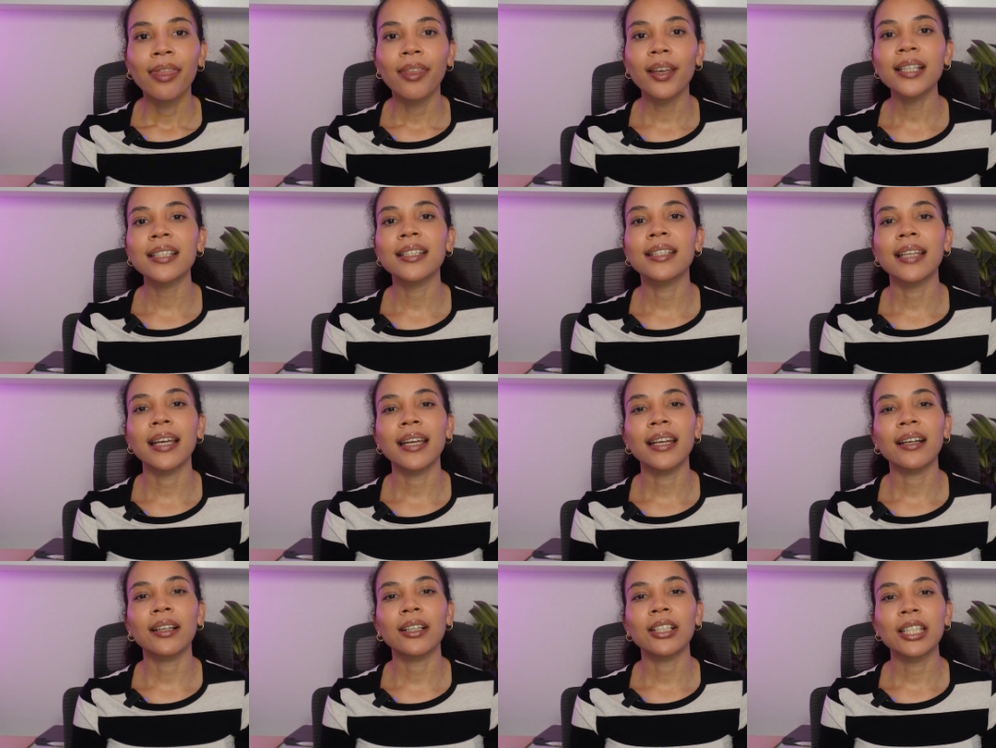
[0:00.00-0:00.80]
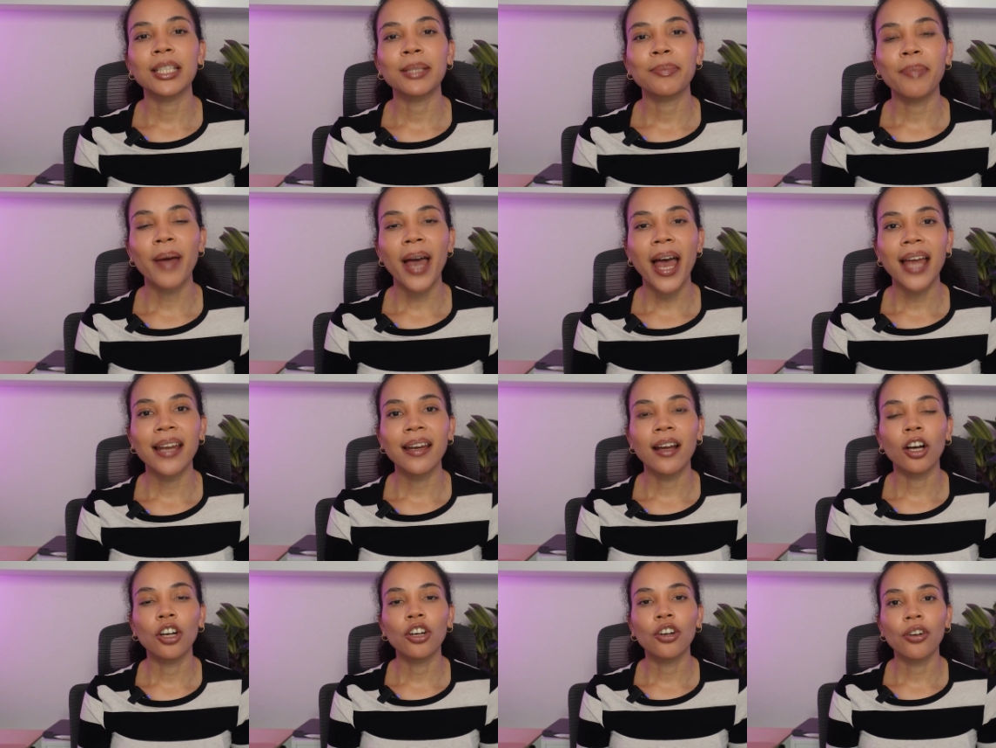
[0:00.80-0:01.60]
This data could span
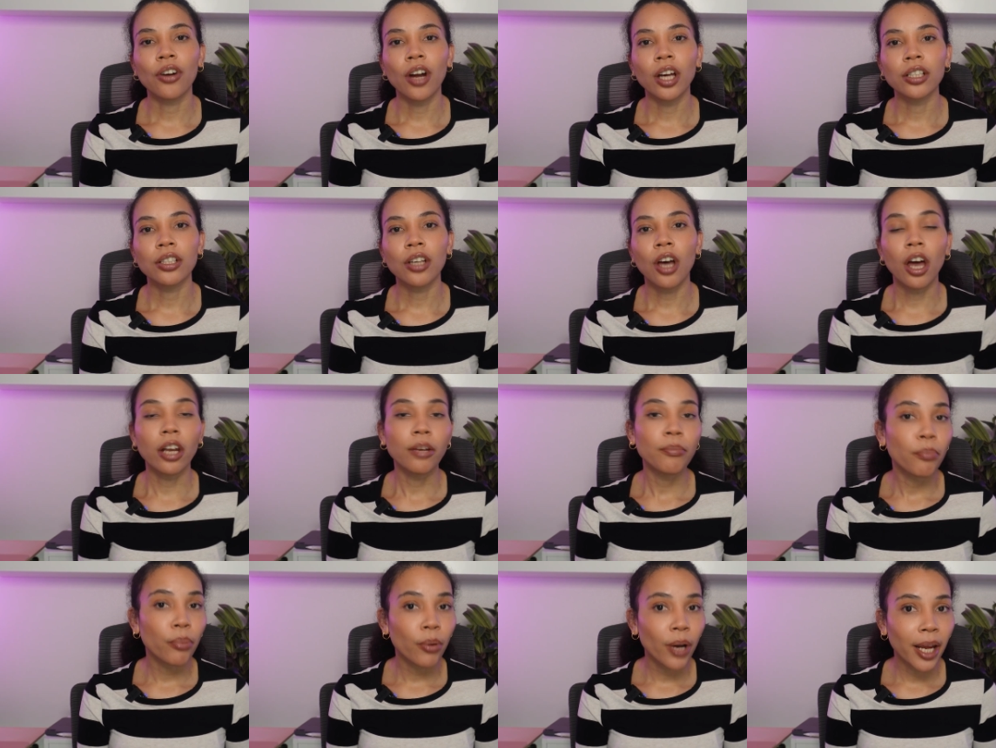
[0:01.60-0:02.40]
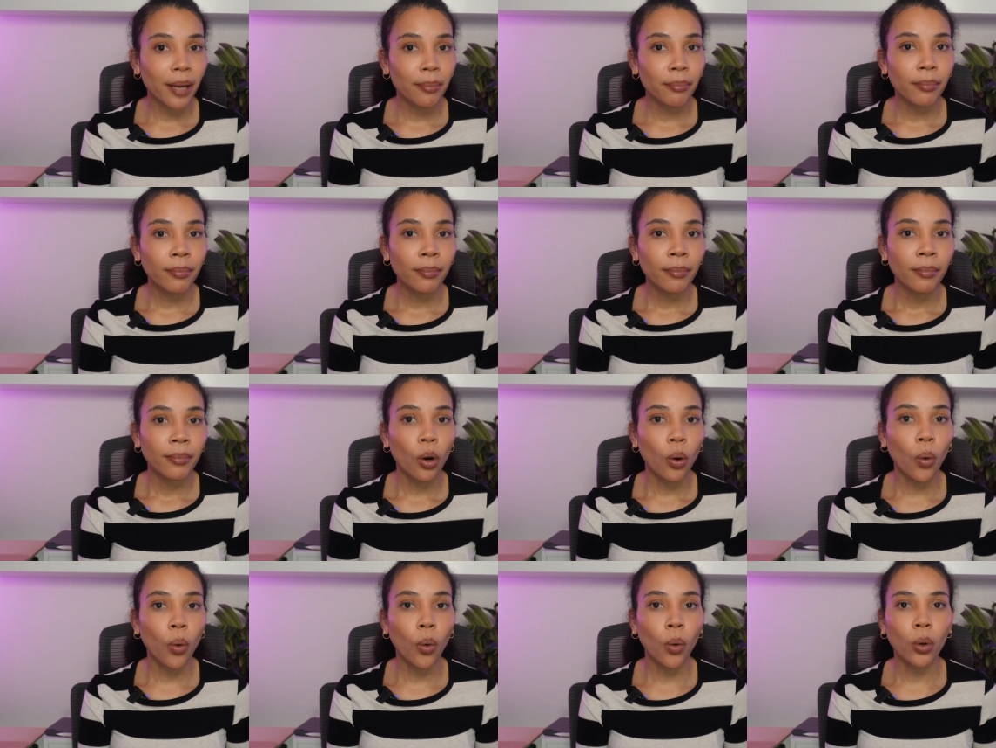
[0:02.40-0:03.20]
across on-prem
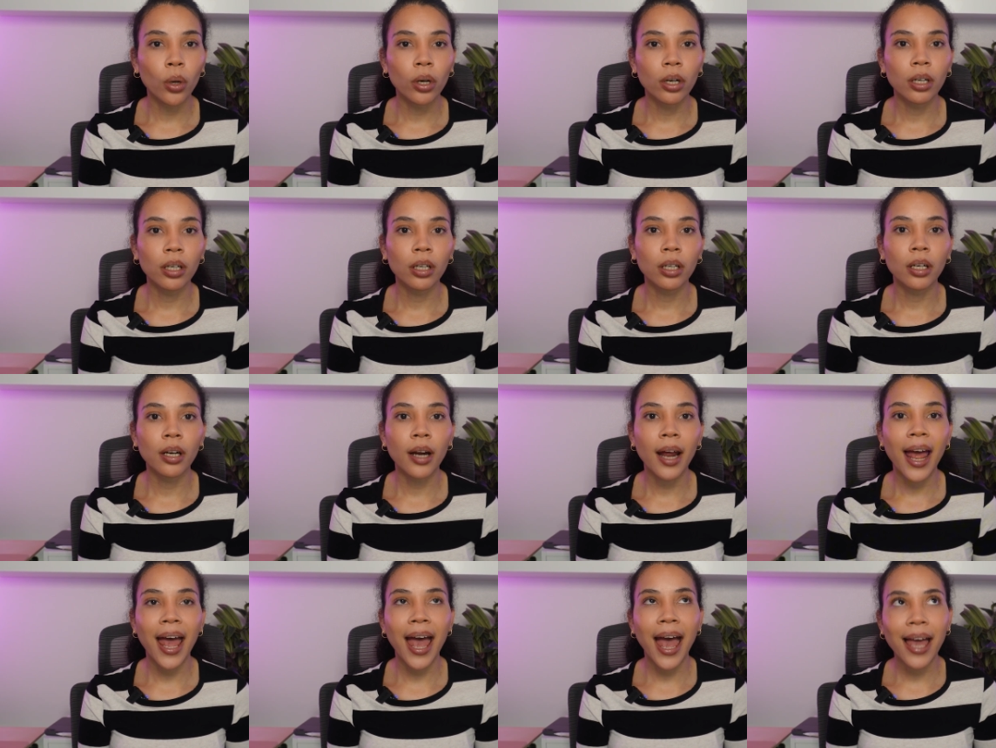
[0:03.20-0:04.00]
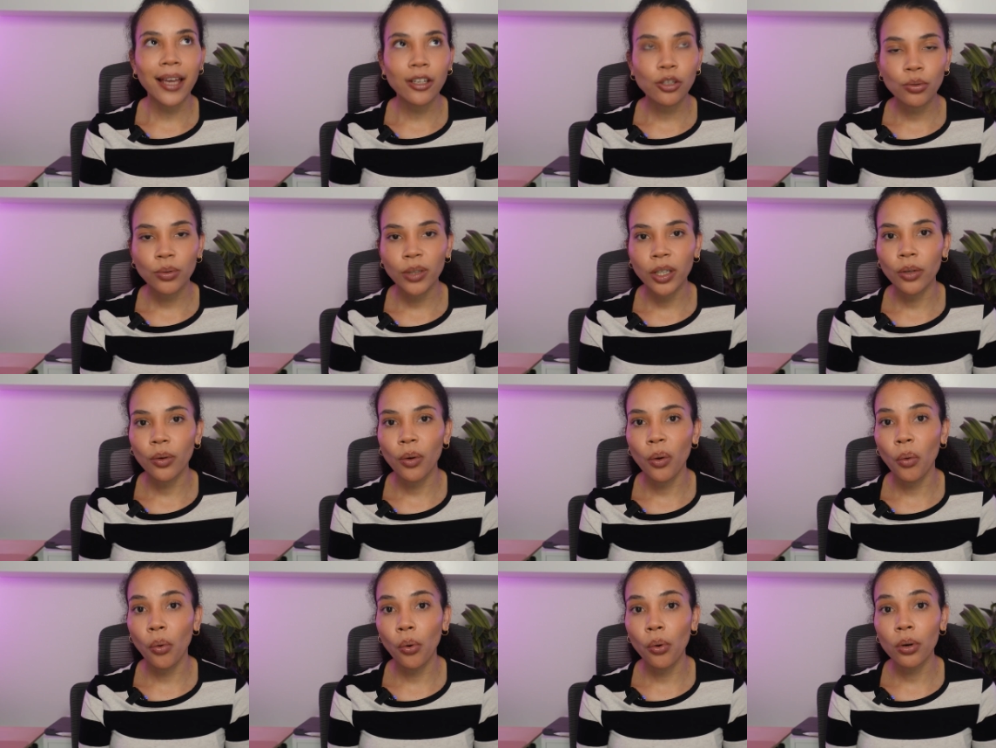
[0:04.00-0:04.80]
or Azure
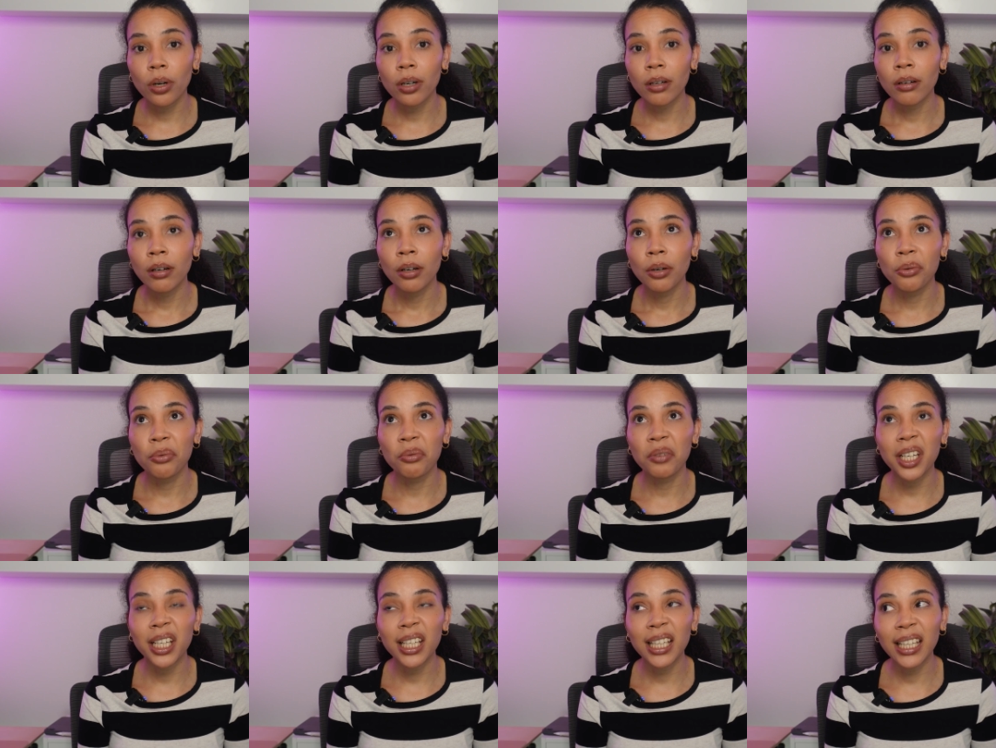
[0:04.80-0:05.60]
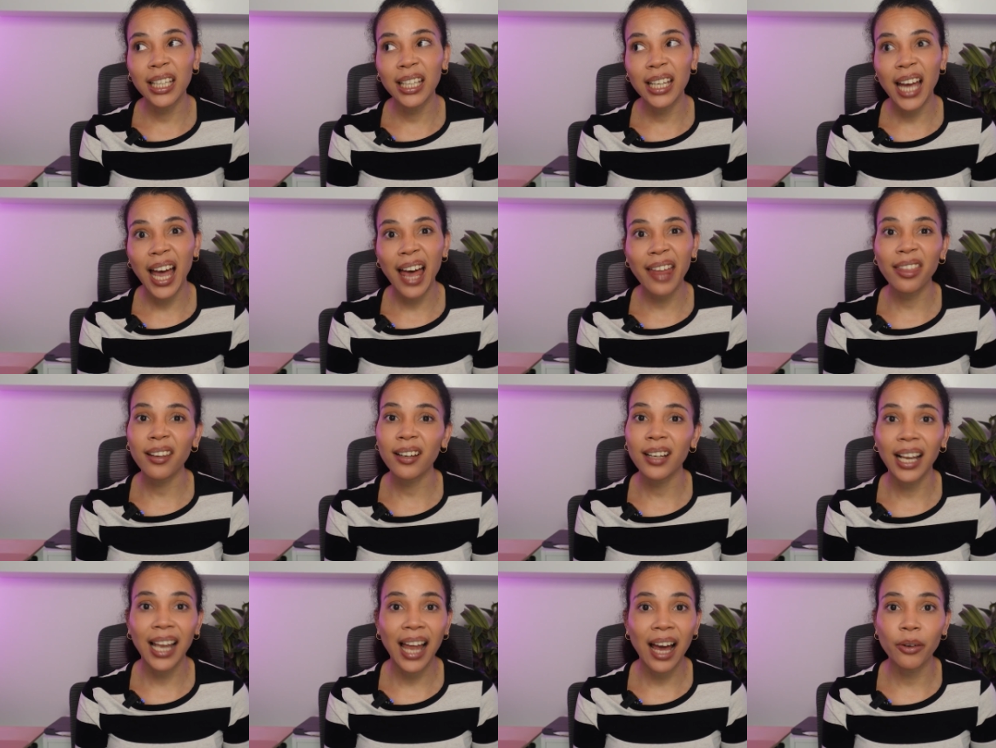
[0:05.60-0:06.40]
or really
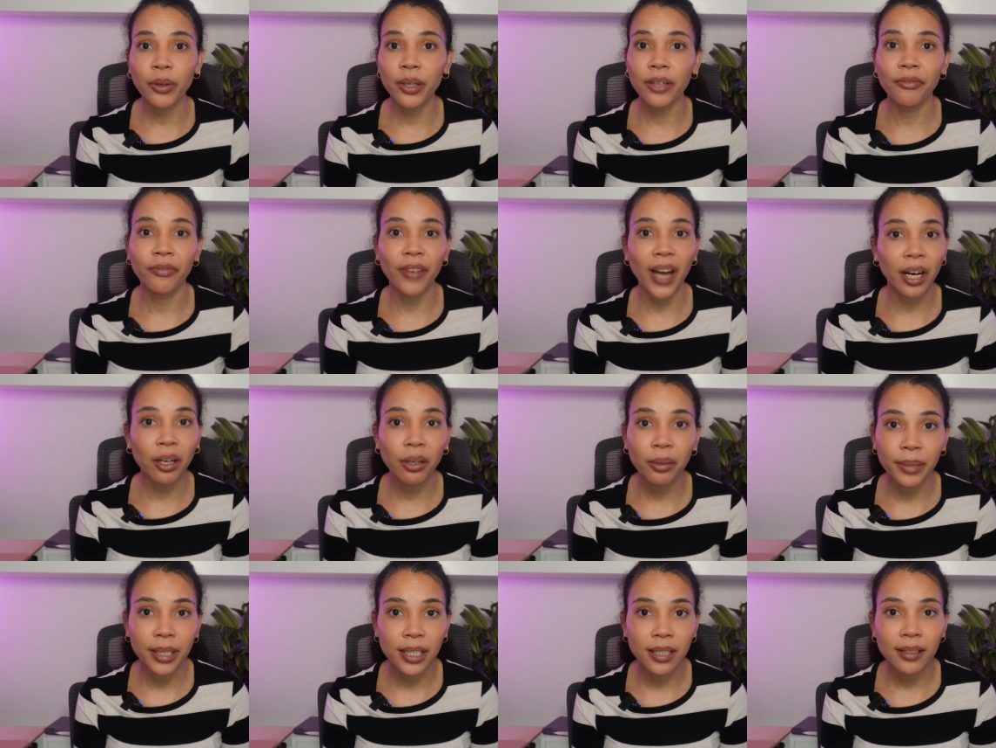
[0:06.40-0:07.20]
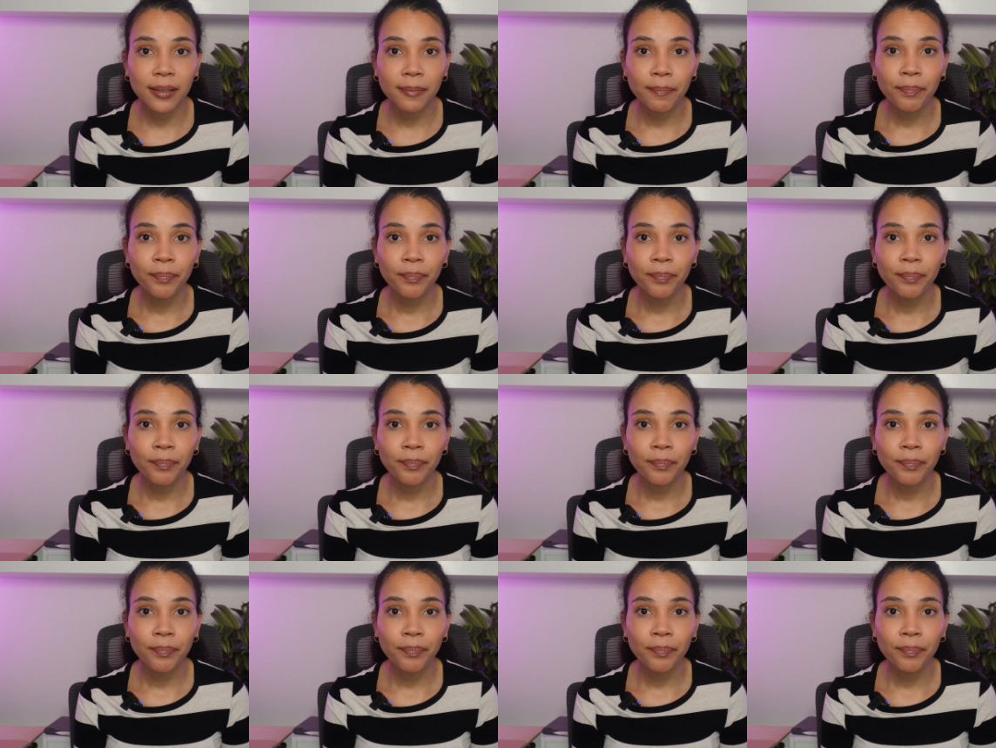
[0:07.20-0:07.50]
other cloud environments.